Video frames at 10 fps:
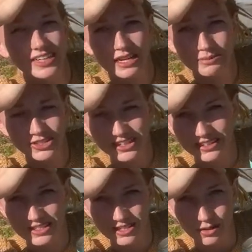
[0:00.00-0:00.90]
I've been drinking
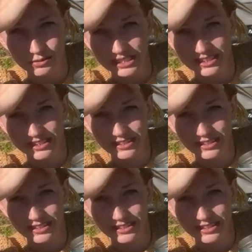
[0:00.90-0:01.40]
this all week and